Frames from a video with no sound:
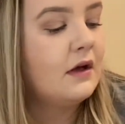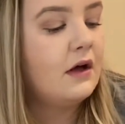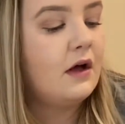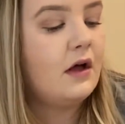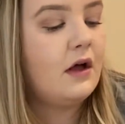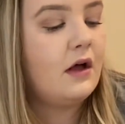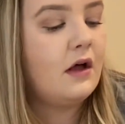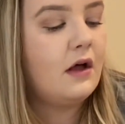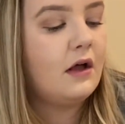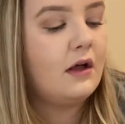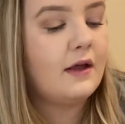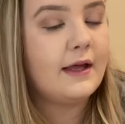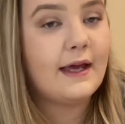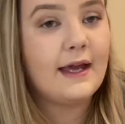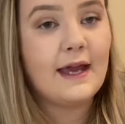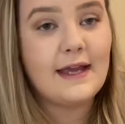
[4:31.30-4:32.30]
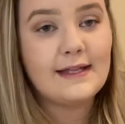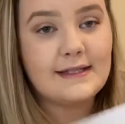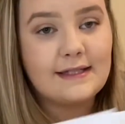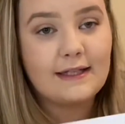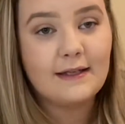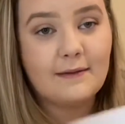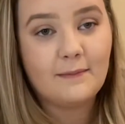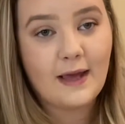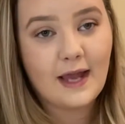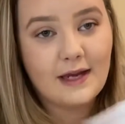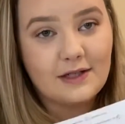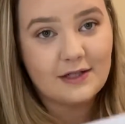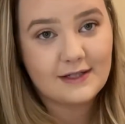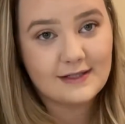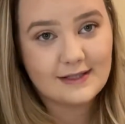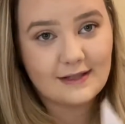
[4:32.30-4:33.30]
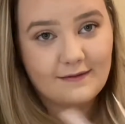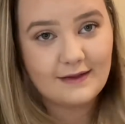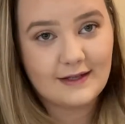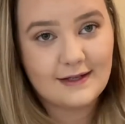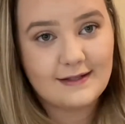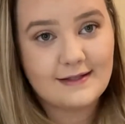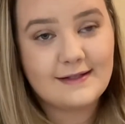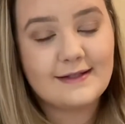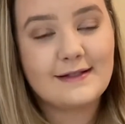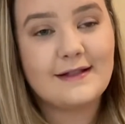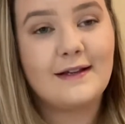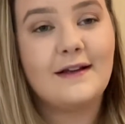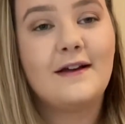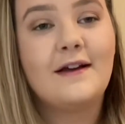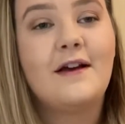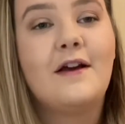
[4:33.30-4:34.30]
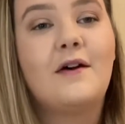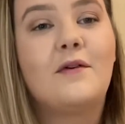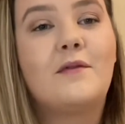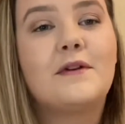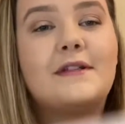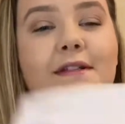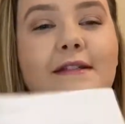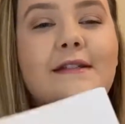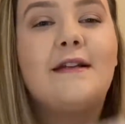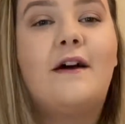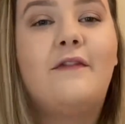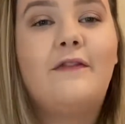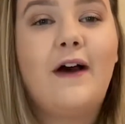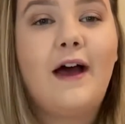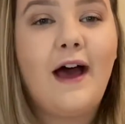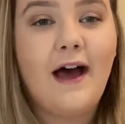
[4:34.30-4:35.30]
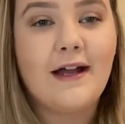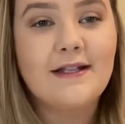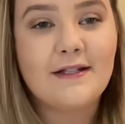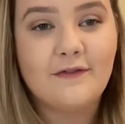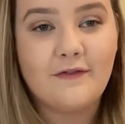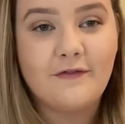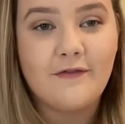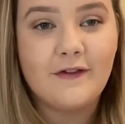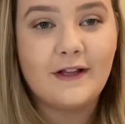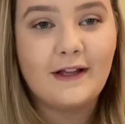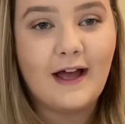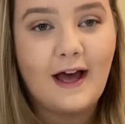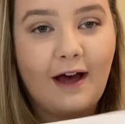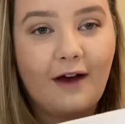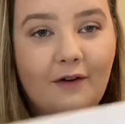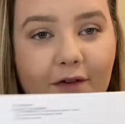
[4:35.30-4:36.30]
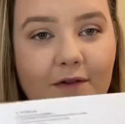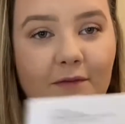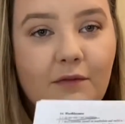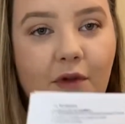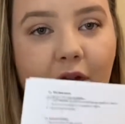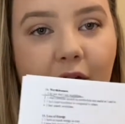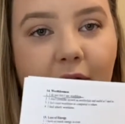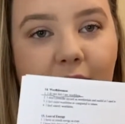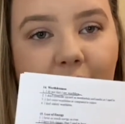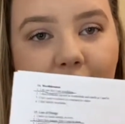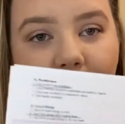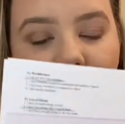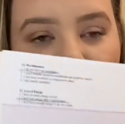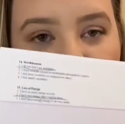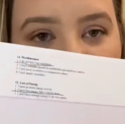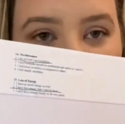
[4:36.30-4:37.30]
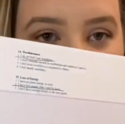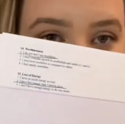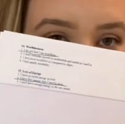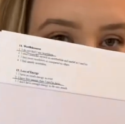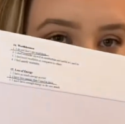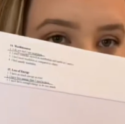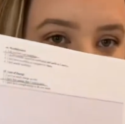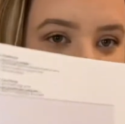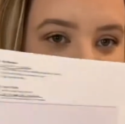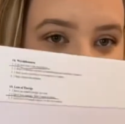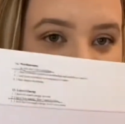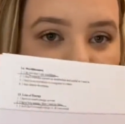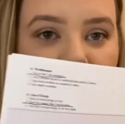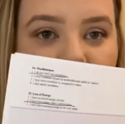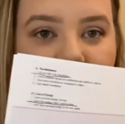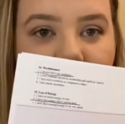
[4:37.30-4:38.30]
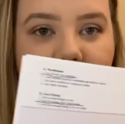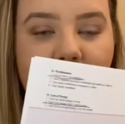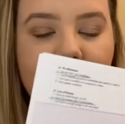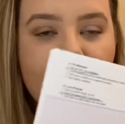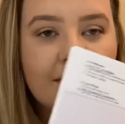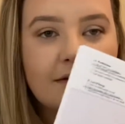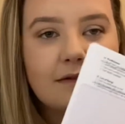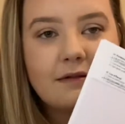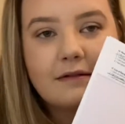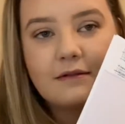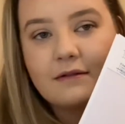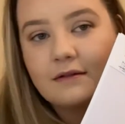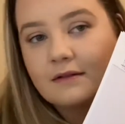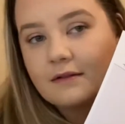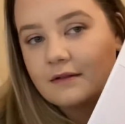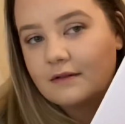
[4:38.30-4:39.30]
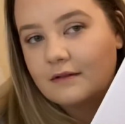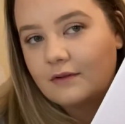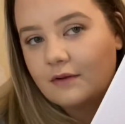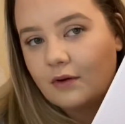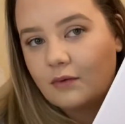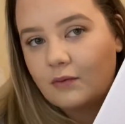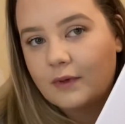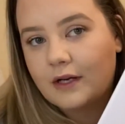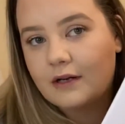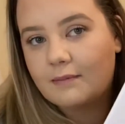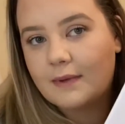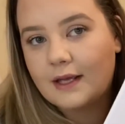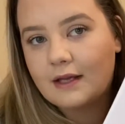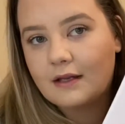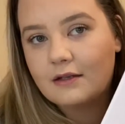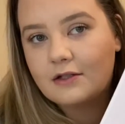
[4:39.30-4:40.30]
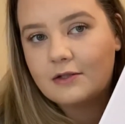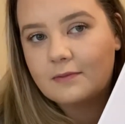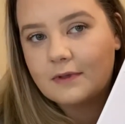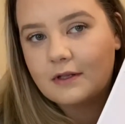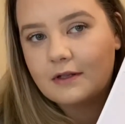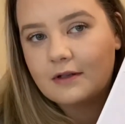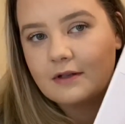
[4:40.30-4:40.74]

all 18 pages of this was stuff I had to fill out. Well, you know, that was a weird page, but